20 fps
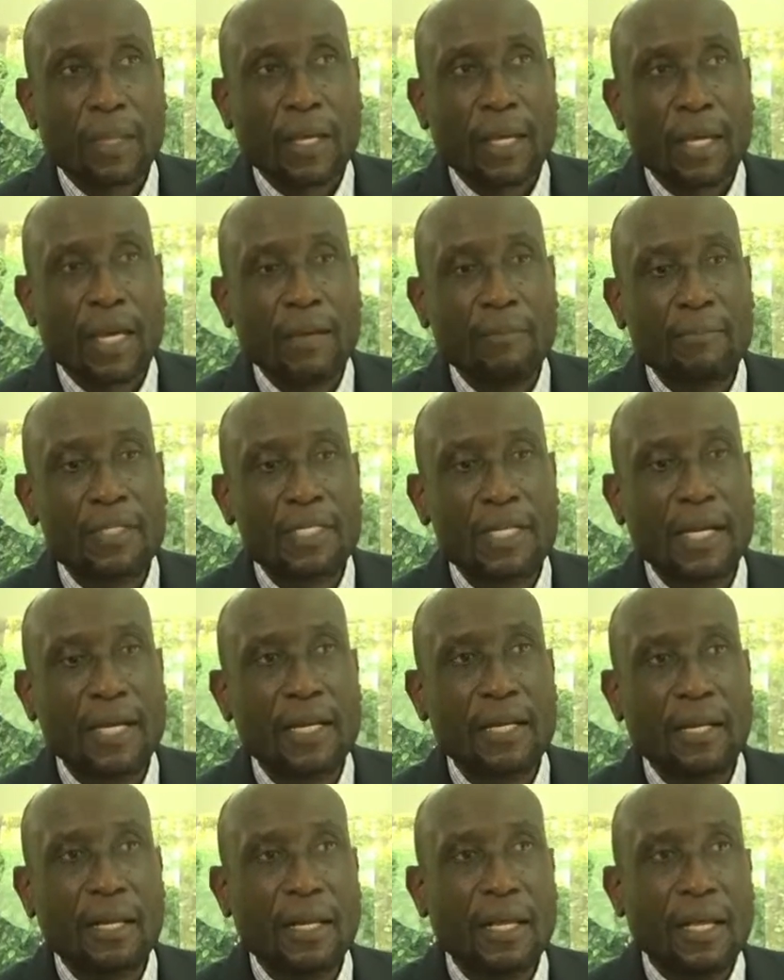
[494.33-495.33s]

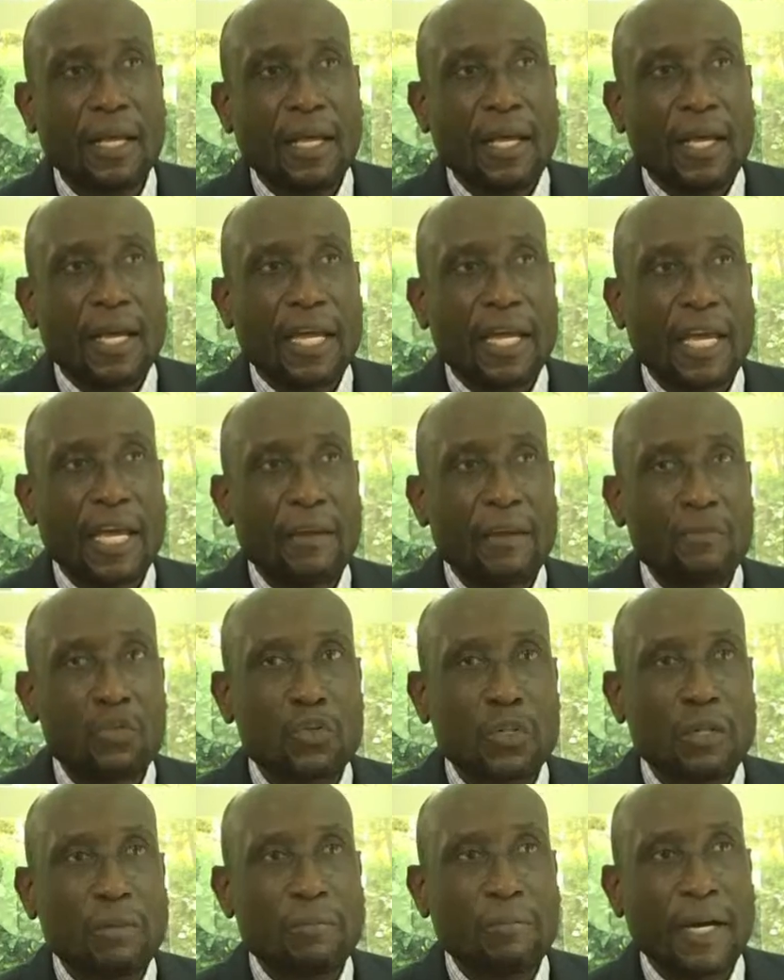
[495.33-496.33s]
MTN came to
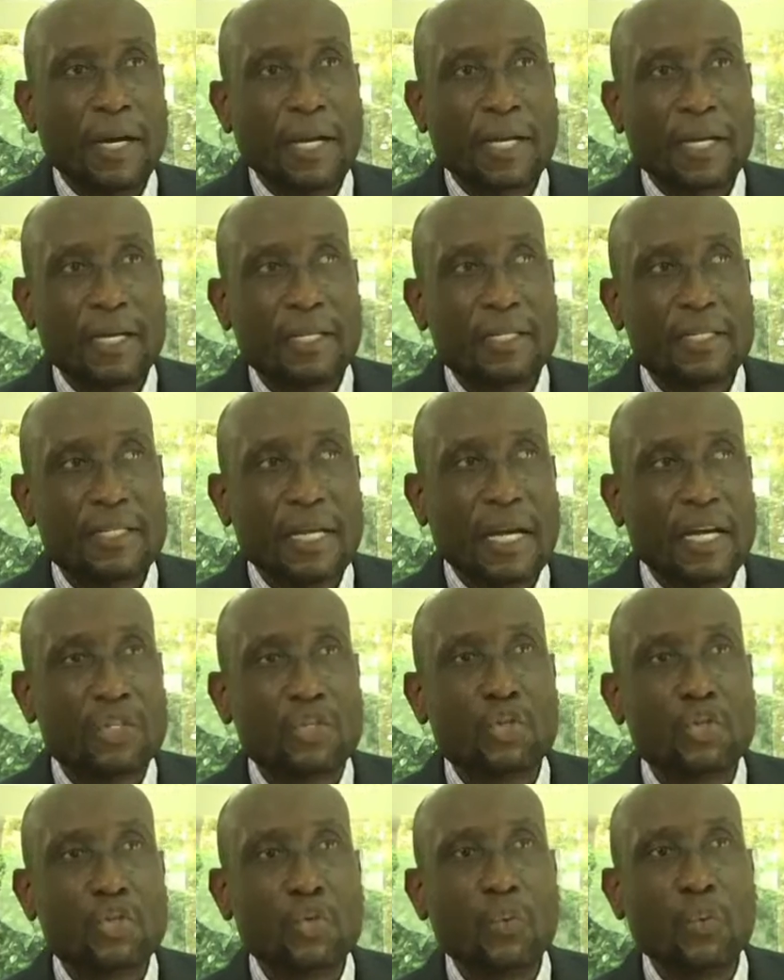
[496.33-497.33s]
the market at
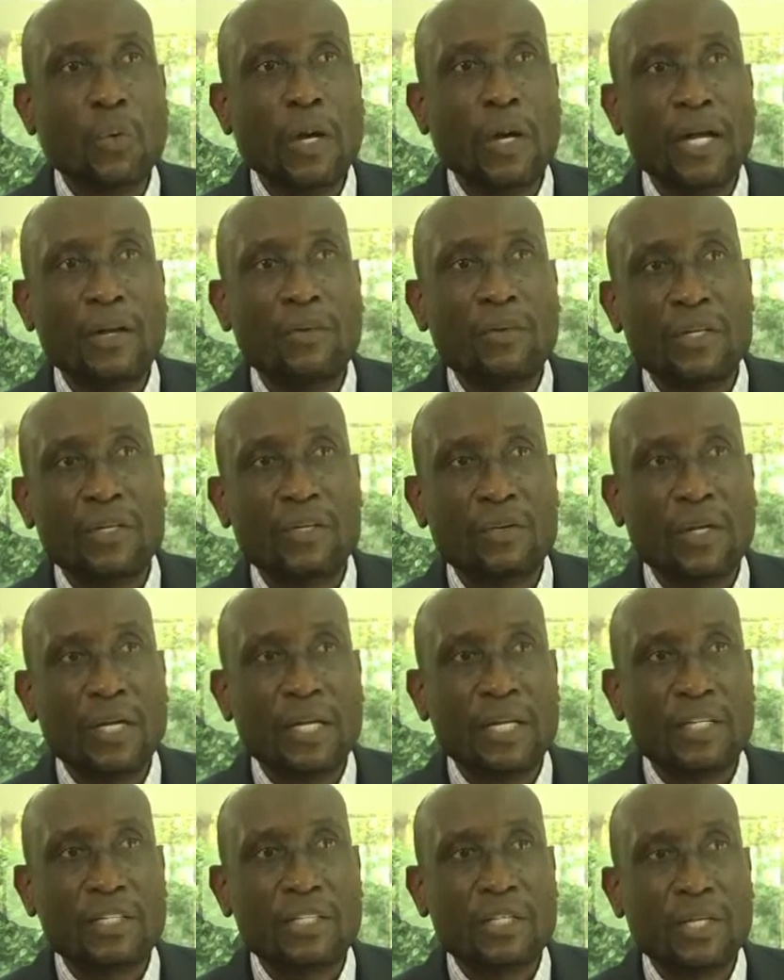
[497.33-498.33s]
200
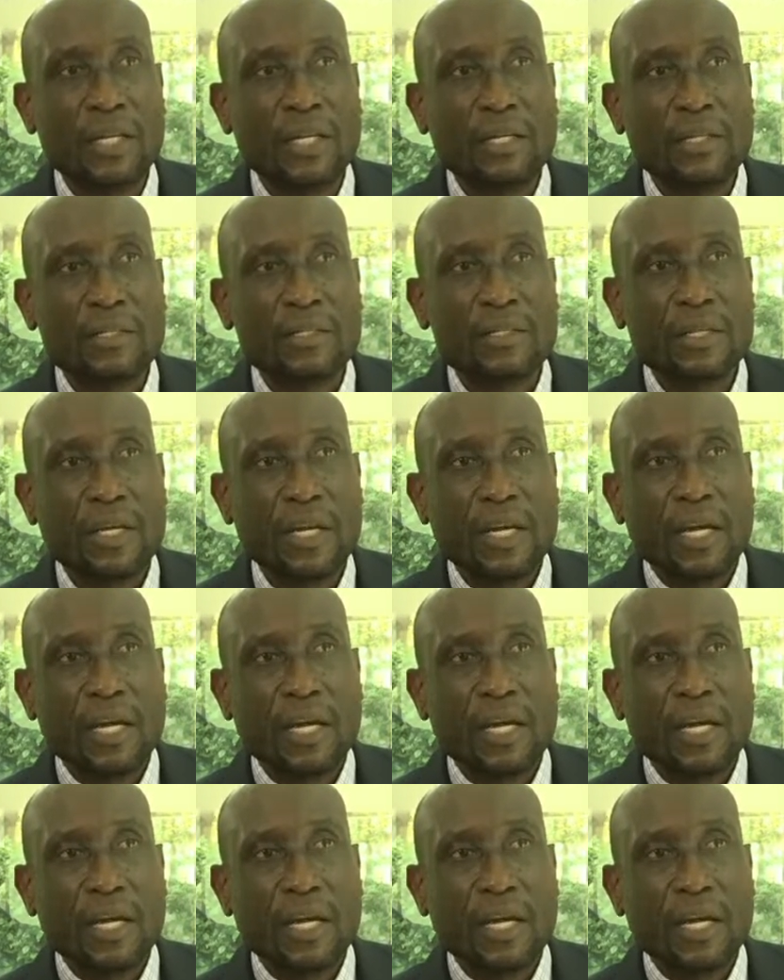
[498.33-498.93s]
Uganda shillings.